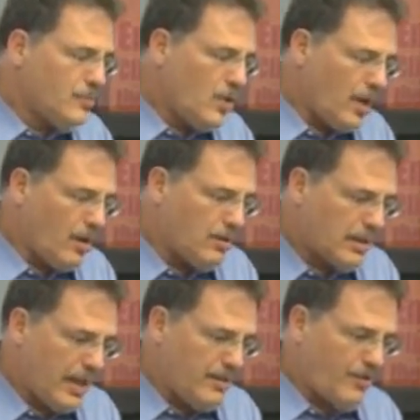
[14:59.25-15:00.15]
you know,
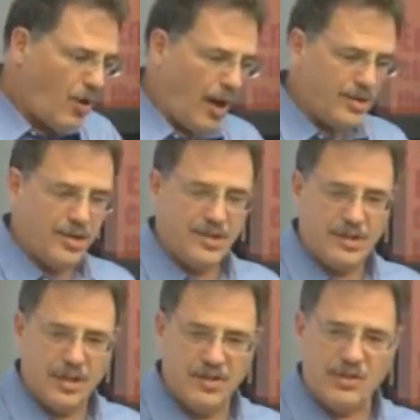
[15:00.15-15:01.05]
kind of cautious
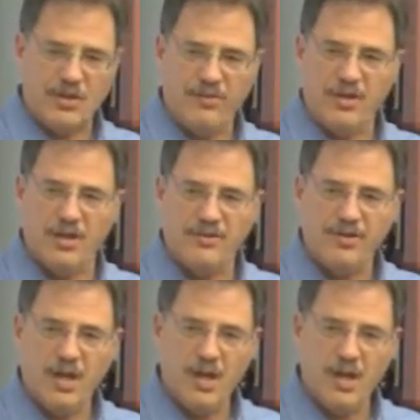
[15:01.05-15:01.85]
and conservative